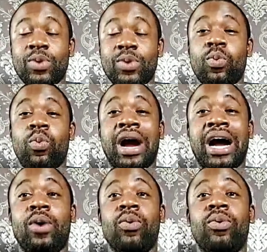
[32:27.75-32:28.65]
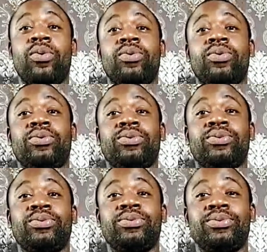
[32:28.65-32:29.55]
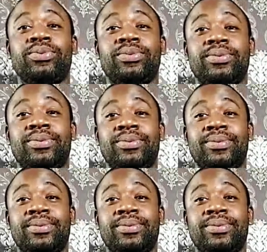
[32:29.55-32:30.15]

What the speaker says: And yes, and it broadcasts in